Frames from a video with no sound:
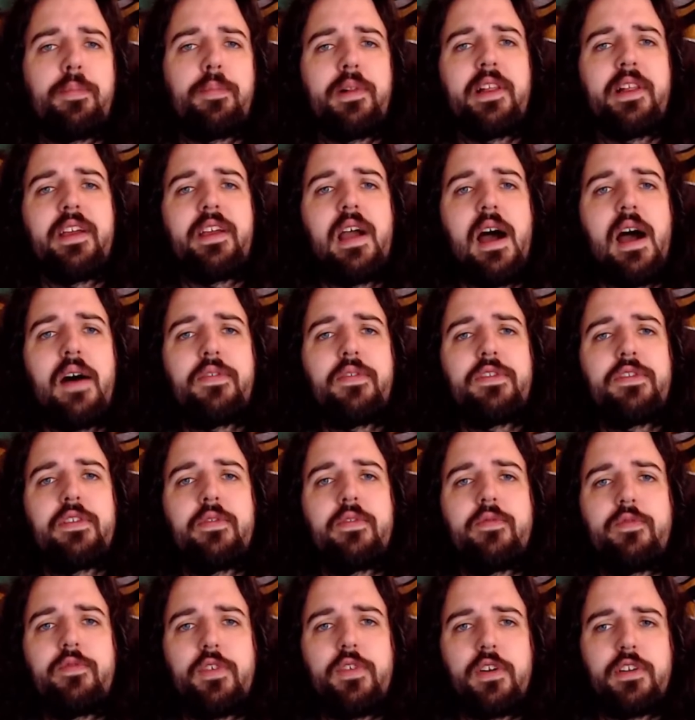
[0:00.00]
playoffs
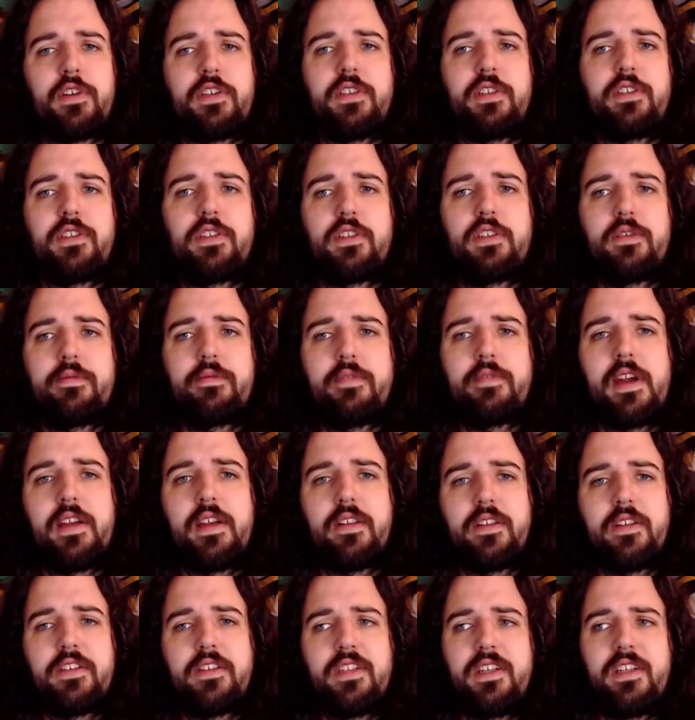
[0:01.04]
versus
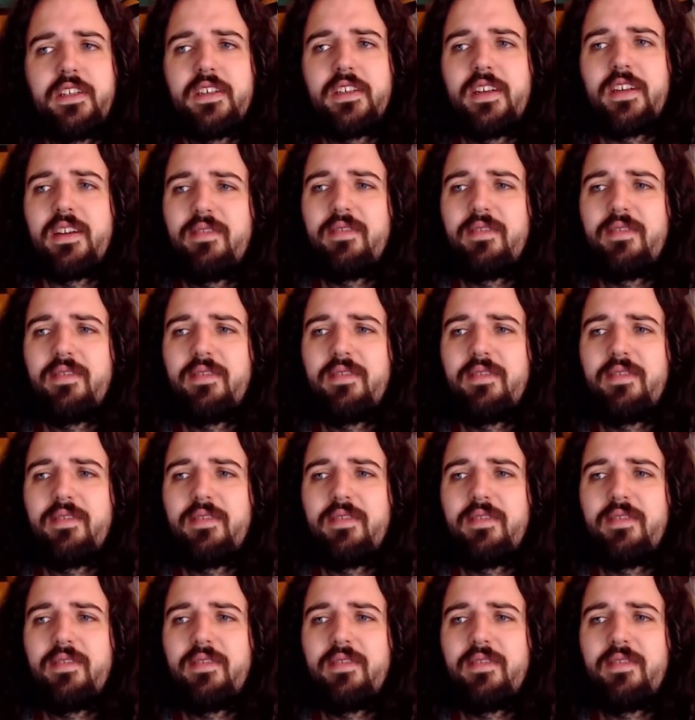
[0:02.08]
regular season.